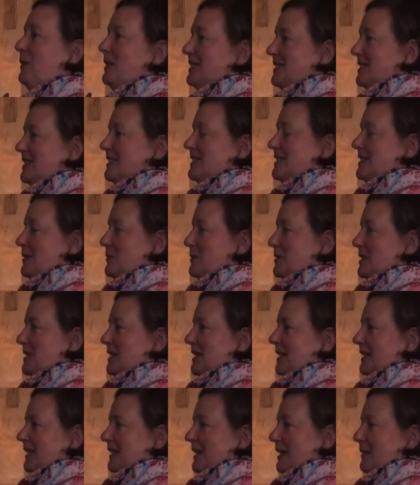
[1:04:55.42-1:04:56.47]
went to
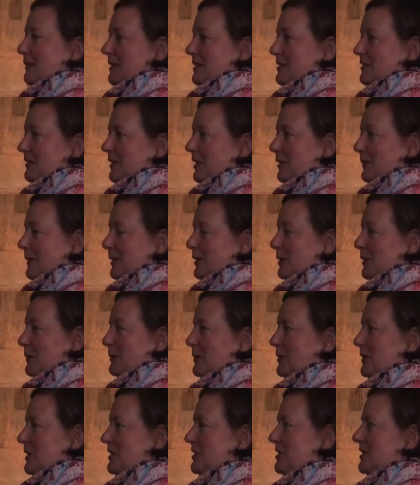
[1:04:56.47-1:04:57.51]
Somerset Economic Development
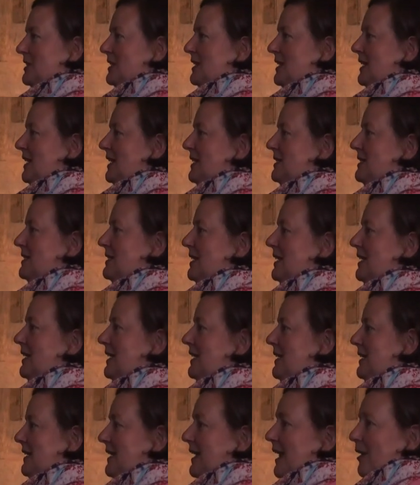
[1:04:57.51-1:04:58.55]
Corporation and I
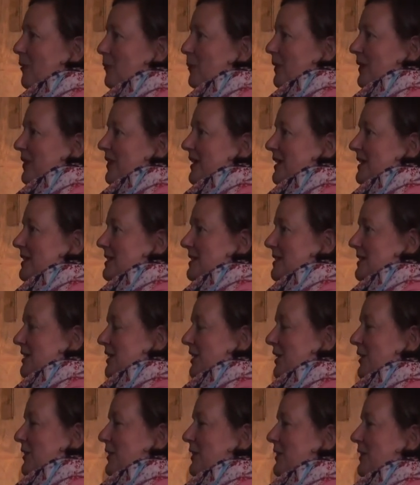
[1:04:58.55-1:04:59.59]
said, I need help with this.
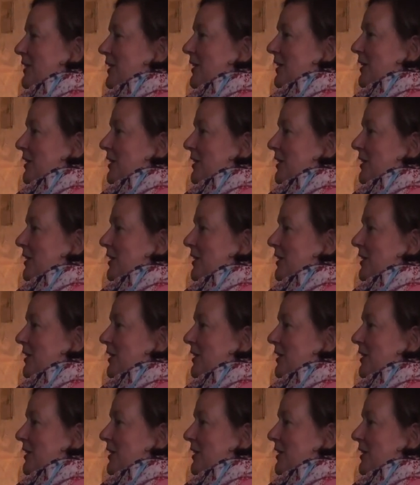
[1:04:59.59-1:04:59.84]
You know,